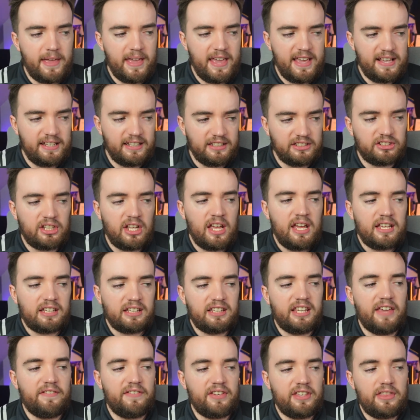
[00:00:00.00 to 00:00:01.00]
is
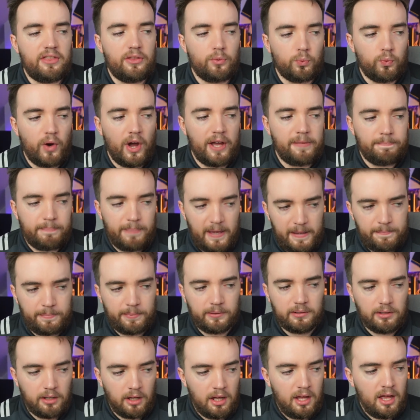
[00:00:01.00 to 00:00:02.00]
giving the right
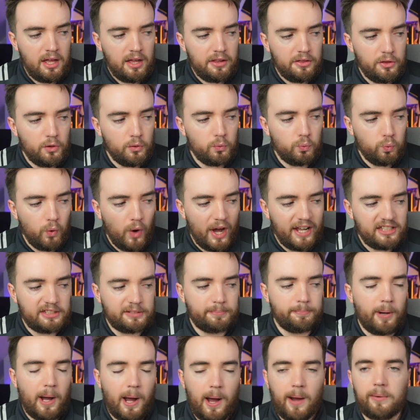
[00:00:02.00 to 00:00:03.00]
people the right
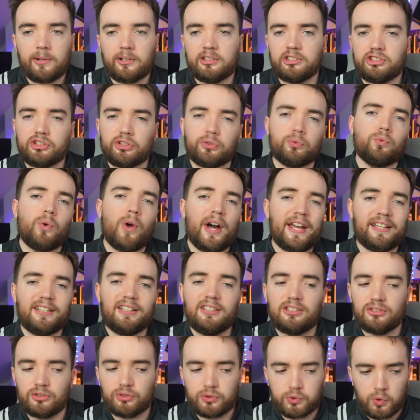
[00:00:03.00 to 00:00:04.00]
powers, the right
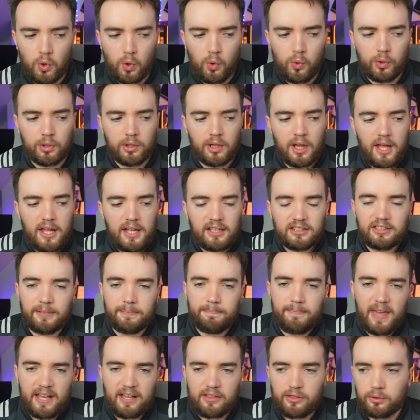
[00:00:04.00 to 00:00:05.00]
control to
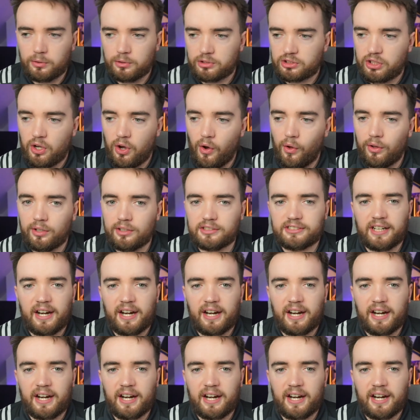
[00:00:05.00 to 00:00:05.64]
make those calls.